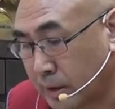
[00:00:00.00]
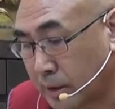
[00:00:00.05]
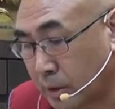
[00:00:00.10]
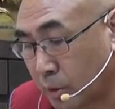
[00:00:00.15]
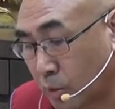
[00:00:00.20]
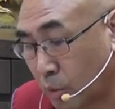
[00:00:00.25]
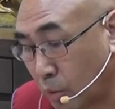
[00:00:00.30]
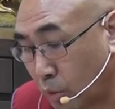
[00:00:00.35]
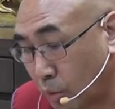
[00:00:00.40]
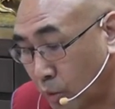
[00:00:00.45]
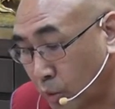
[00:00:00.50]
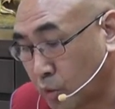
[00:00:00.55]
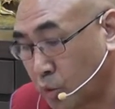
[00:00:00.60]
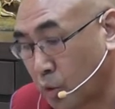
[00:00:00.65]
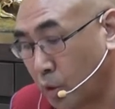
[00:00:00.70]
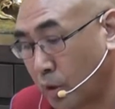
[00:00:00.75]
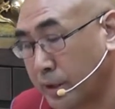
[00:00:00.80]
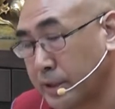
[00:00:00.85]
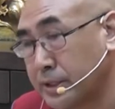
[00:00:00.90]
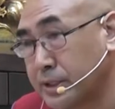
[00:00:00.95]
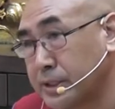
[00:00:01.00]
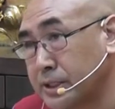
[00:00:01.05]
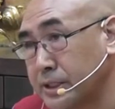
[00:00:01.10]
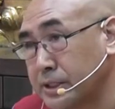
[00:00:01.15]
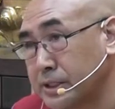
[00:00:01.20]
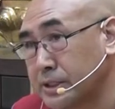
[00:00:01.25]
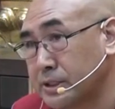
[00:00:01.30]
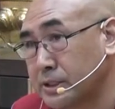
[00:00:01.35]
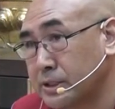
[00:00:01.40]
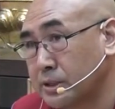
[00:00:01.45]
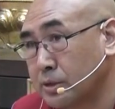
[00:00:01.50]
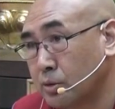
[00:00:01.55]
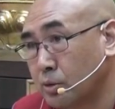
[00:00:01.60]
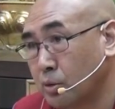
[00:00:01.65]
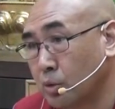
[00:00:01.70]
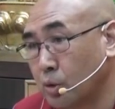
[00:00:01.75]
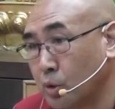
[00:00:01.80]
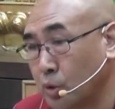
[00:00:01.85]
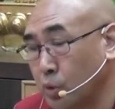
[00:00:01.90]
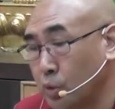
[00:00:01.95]
the good qualities,
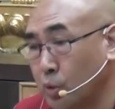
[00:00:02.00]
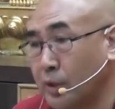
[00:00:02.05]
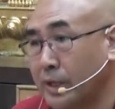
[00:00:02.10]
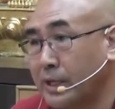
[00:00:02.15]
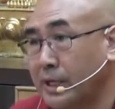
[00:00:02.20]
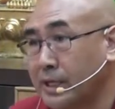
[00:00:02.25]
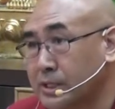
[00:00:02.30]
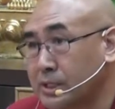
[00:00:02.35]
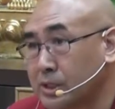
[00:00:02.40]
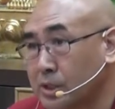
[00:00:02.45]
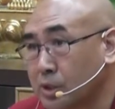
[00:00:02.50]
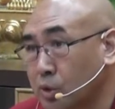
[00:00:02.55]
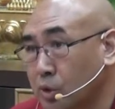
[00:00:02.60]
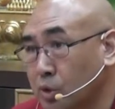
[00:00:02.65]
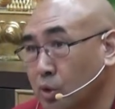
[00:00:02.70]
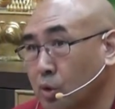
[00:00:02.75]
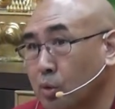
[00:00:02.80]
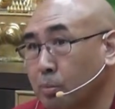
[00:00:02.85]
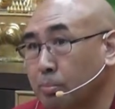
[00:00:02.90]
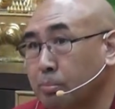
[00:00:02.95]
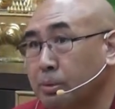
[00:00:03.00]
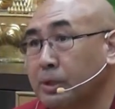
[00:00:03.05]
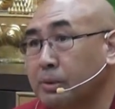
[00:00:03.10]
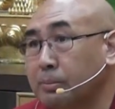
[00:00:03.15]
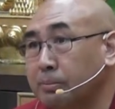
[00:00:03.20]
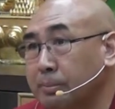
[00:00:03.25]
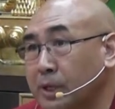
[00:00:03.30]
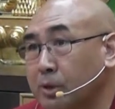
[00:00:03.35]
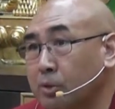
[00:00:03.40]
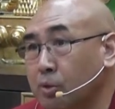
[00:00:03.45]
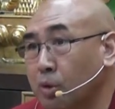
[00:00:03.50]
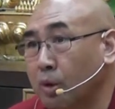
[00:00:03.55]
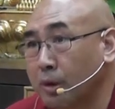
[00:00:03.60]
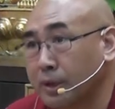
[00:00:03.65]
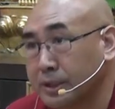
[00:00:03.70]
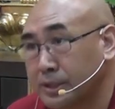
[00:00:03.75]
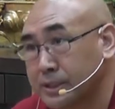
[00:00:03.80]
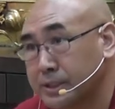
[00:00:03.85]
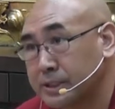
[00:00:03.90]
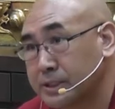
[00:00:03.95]
or you add a lot of bad
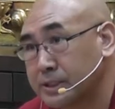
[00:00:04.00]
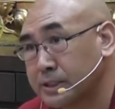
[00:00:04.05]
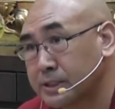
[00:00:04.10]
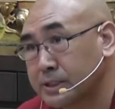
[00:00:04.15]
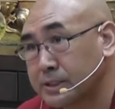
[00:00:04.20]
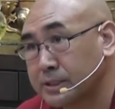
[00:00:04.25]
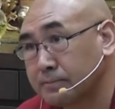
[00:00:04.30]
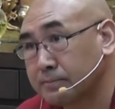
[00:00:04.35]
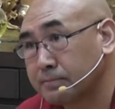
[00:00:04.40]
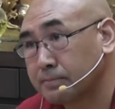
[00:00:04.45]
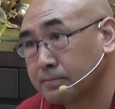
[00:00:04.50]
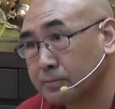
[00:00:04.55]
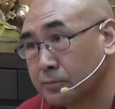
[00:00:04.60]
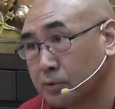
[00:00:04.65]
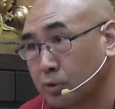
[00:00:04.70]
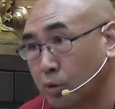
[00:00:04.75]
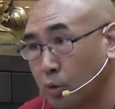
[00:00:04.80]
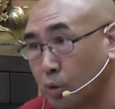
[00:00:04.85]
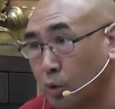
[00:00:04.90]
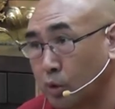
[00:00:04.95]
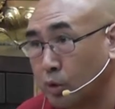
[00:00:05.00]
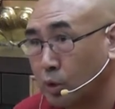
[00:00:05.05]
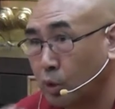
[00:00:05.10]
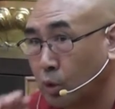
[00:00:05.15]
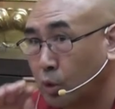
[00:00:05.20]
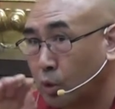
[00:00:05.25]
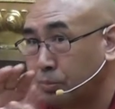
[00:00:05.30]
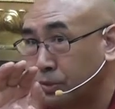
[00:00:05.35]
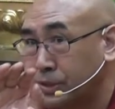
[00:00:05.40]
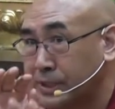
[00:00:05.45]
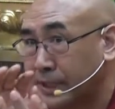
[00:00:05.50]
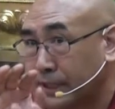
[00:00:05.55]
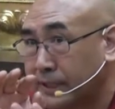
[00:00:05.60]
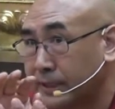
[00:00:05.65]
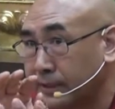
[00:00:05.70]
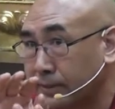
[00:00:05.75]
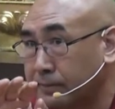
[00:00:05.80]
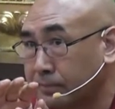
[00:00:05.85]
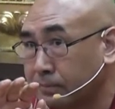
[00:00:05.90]
qualities on the object.